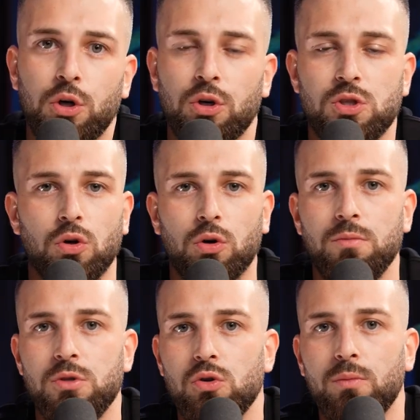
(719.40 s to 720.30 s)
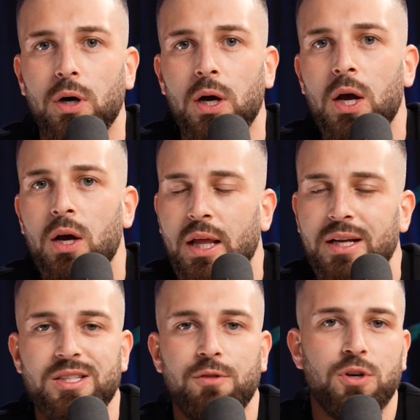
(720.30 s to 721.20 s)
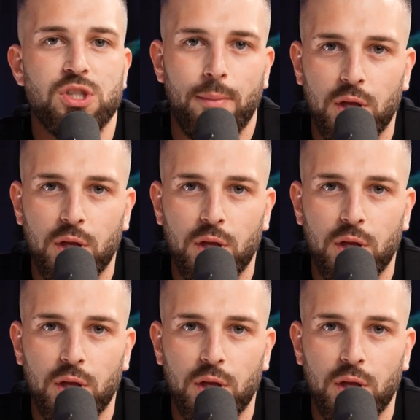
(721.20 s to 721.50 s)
goods or consumer, like let's say, for example,